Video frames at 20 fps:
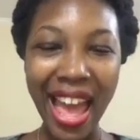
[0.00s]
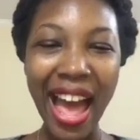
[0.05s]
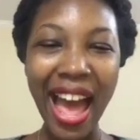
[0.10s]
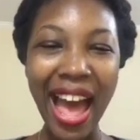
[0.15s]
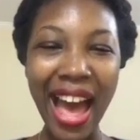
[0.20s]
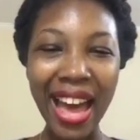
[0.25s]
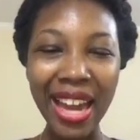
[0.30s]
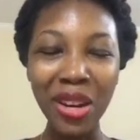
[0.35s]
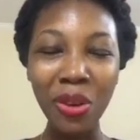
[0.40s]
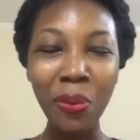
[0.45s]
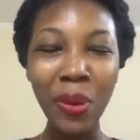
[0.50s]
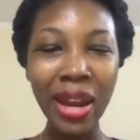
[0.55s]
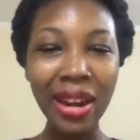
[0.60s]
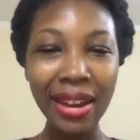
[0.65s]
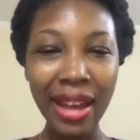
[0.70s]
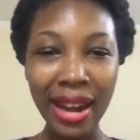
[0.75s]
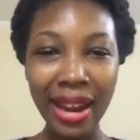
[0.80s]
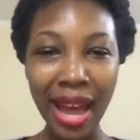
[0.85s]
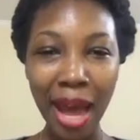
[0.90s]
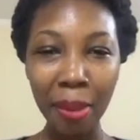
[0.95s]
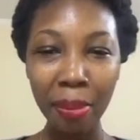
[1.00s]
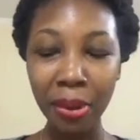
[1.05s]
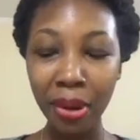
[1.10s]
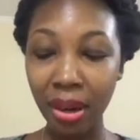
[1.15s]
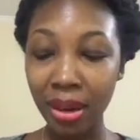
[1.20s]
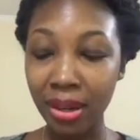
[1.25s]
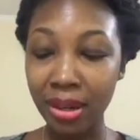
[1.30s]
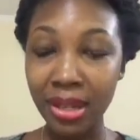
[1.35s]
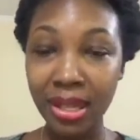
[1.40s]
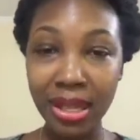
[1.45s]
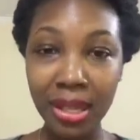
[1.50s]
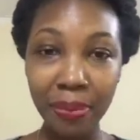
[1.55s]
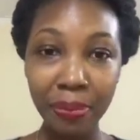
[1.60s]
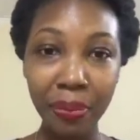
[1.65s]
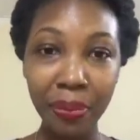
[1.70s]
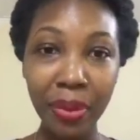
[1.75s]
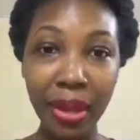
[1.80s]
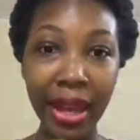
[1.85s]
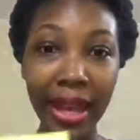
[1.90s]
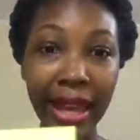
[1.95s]
And when that happens,
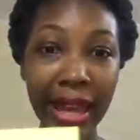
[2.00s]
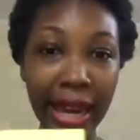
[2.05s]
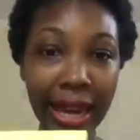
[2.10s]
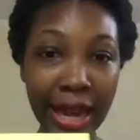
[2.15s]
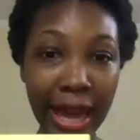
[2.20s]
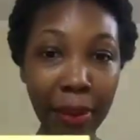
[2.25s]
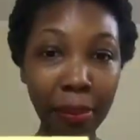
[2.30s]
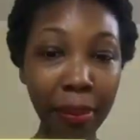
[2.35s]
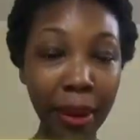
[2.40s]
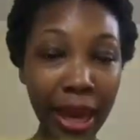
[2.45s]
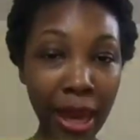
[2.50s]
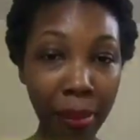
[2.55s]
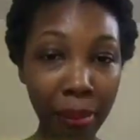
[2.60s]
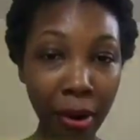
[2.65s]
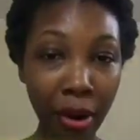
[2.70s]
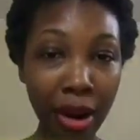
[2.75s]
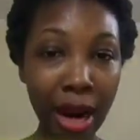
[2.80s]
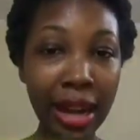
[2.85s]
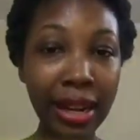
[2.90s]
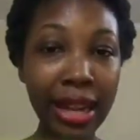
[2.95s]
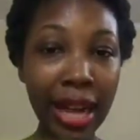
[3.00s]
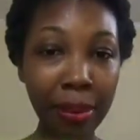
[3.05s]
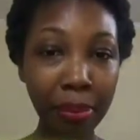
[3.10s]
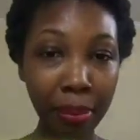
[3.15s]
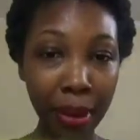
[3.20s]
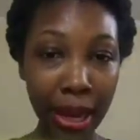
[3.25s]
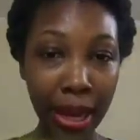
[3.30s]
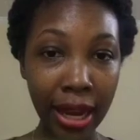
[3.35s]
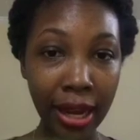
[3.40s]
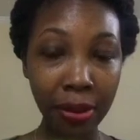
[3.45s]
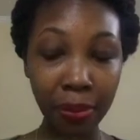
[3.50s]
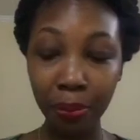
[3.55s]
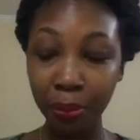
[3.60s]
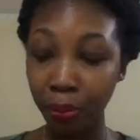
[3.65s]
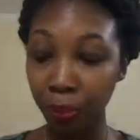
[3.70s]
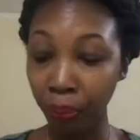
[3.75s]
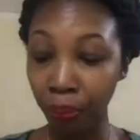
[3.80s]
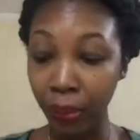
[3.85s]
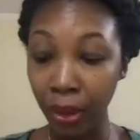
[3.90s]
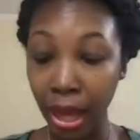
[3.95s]
get that paper and that pen
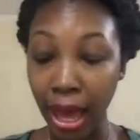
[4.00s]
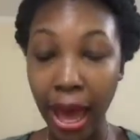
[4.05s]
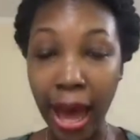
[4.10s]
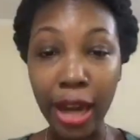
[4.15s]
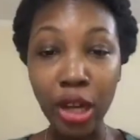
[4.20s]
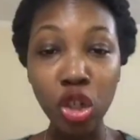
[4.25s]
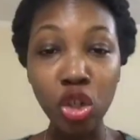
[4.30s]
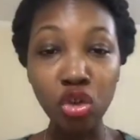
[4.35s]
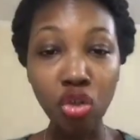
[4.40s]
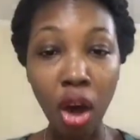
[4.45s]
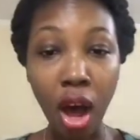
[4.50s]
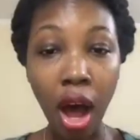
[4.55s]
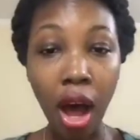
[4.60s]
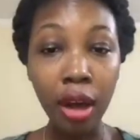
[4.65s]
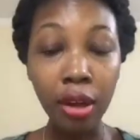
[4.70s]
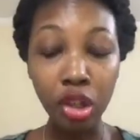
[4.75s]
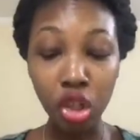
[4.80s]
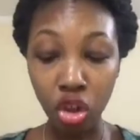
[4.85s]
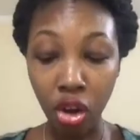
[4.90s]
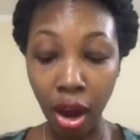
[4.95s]
and draw